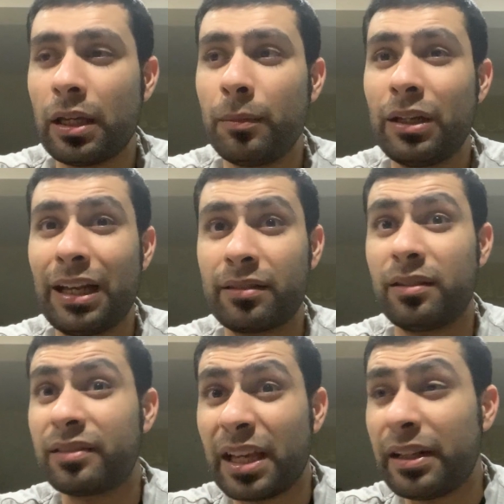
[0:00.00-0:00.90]
Thurman has to
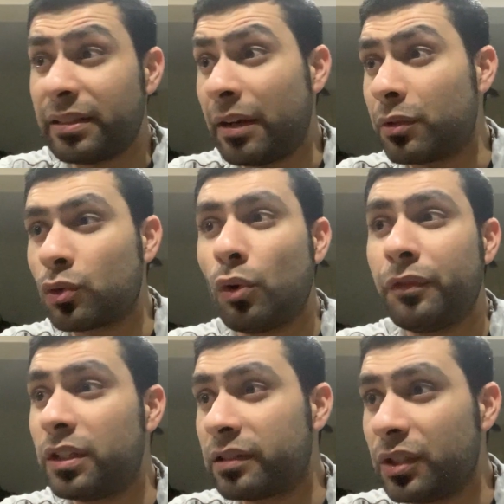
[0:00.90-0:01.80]
say that Terence
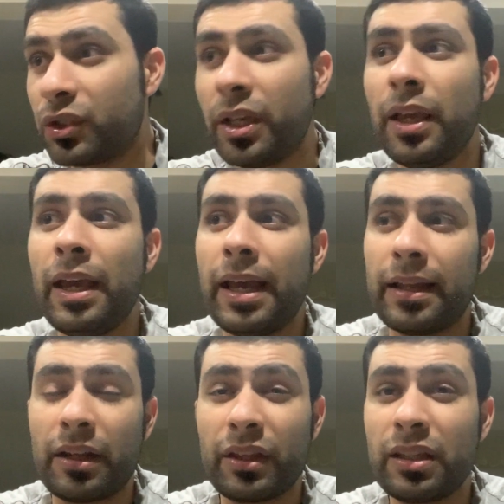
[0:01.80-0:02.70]
Crawford is legit.
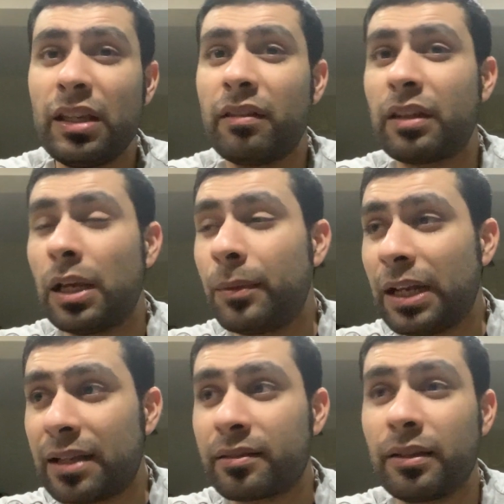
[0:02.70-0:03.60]
And I think Keith Thurman
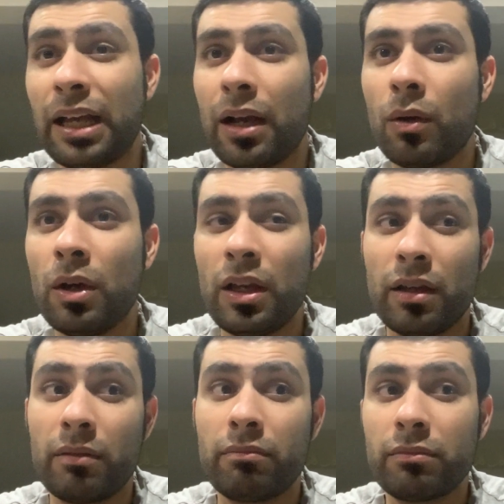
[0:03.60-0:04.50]
has to now
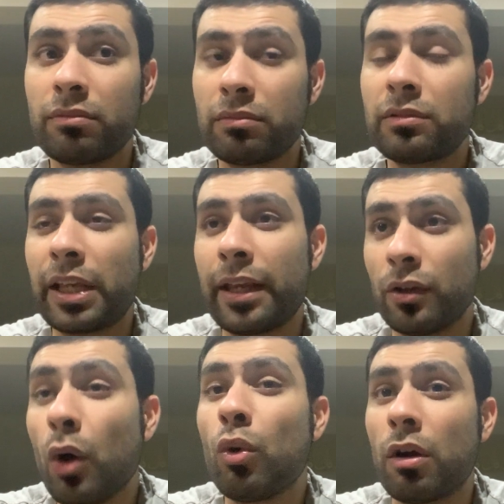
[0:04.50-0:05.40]
take
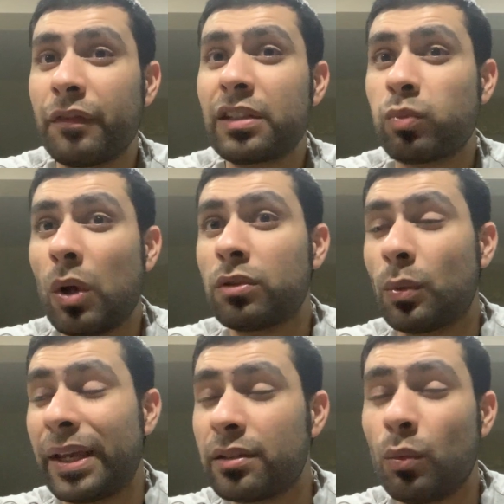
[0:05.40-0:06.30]
note of this
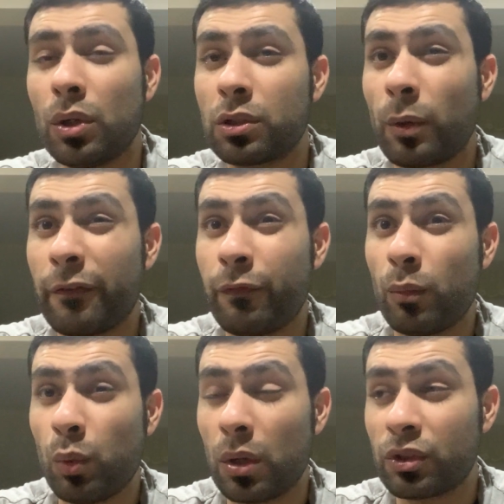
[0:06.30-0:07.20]
welterweight. He's a welterweight
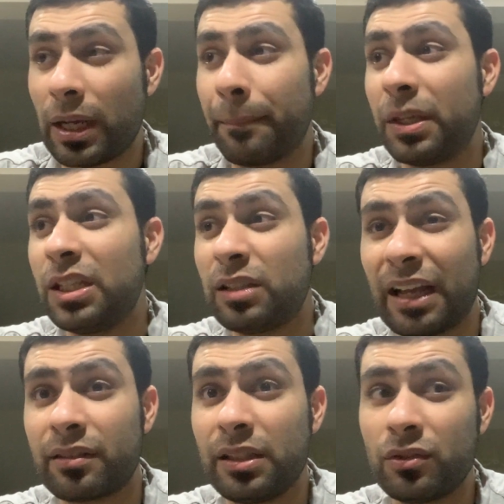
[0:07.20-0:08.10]
world champion.
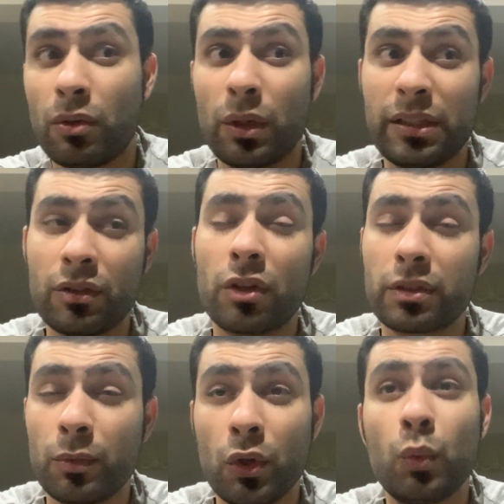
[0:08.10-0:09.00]
He's got
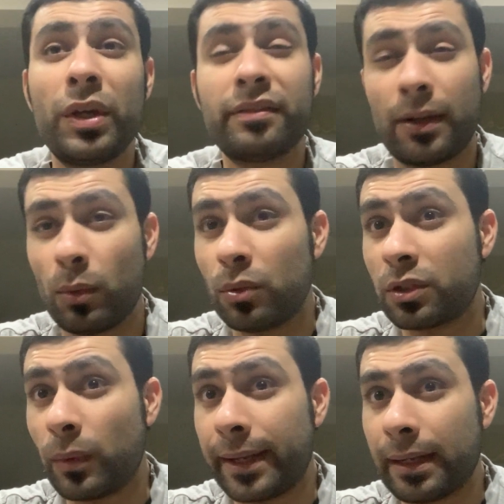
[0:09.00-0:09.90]
some good wins at
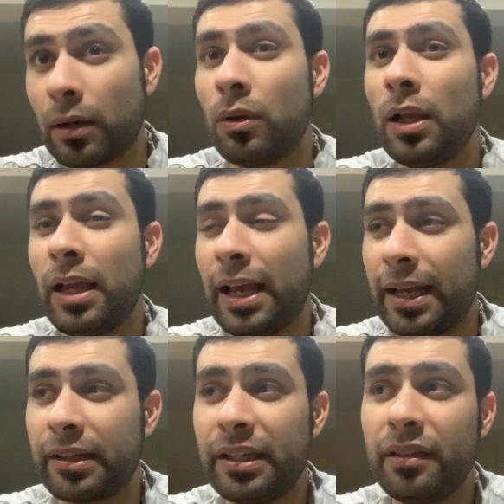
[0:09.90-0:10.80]
welterweight now.
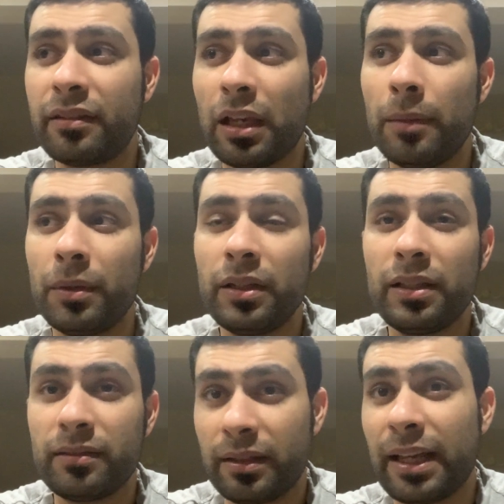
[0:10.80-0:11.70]
And Keith Thurman
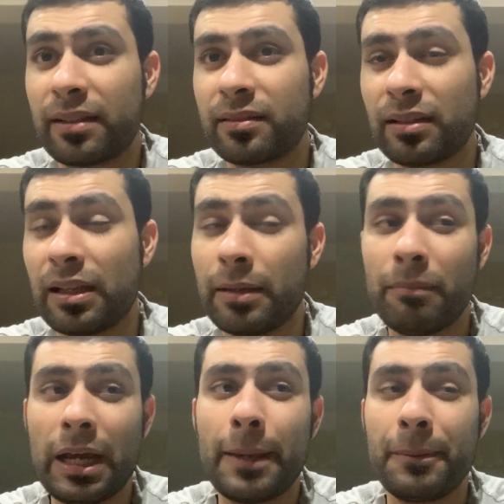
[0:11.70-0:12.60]
is the next, in
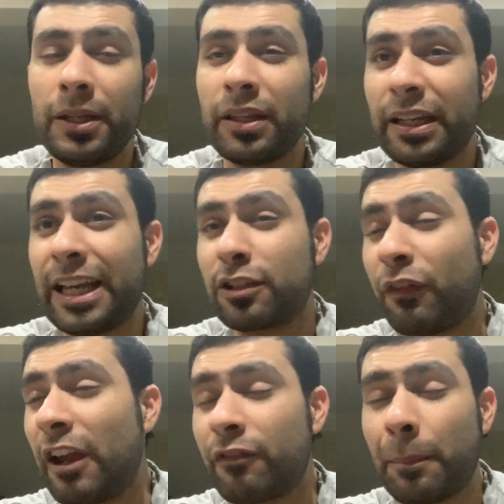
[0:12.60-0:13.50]
my opinion, the next
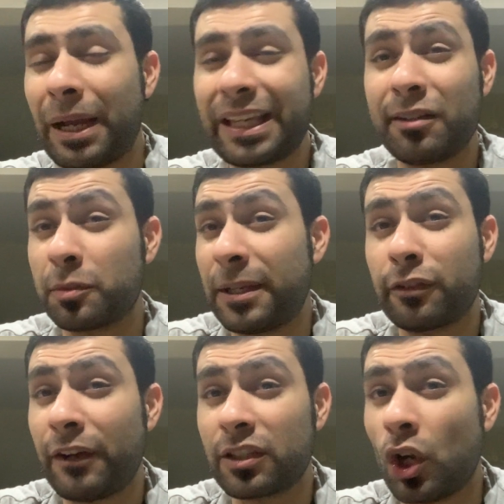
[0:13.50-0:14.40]
fight if the Pacquiao-Spence
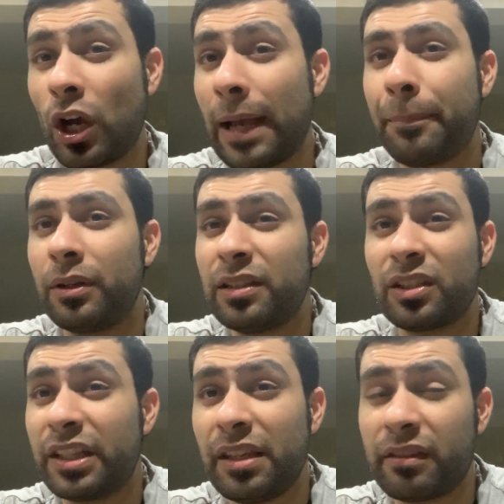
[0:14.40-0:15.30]
fights can't happen.
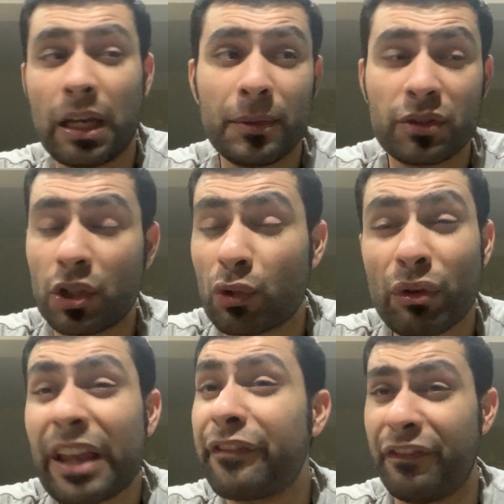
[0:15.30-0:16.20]
Listen, Keith Thurman's a
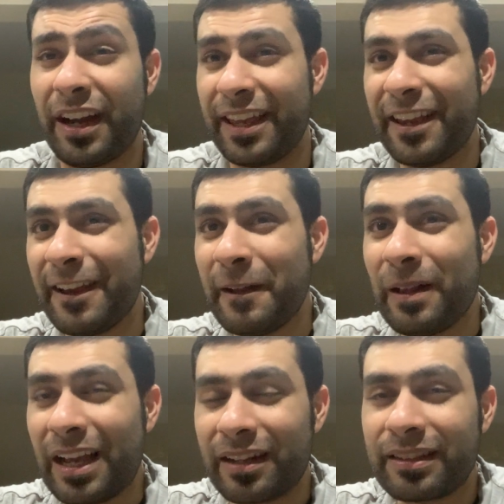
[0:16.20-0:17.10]
great fight.
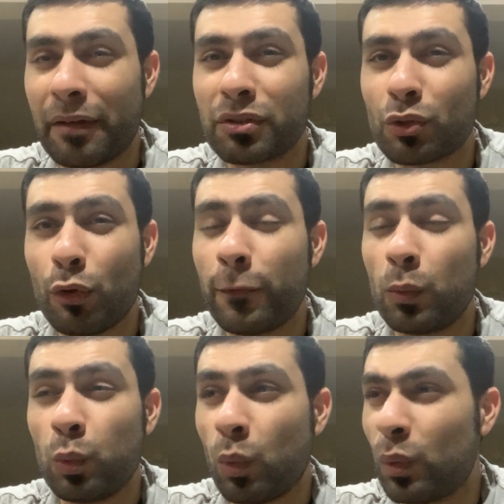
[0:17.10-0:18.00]
And Terence
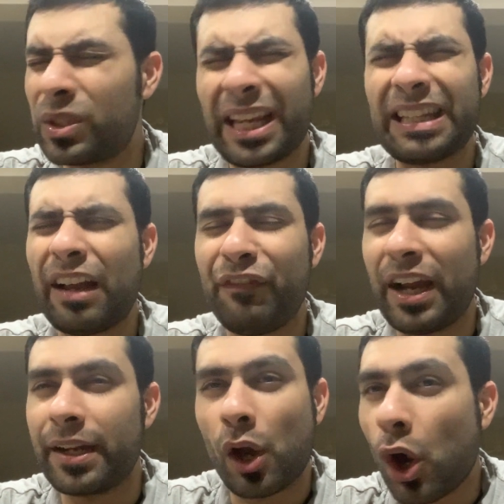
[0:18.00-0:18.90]
Crawford will take that
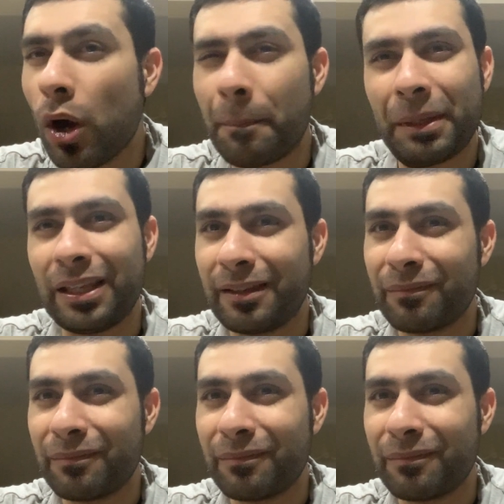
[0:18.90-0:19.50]
fight in a heartbeat.